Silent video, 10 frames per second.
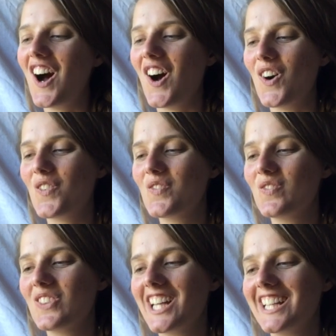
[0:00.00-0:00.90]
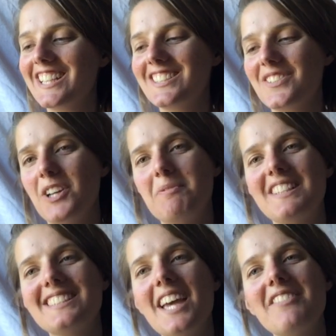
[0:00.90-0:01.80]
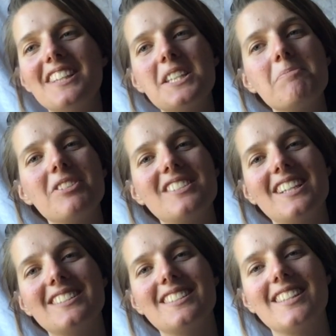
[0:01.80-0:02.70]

So I'd been saving this project,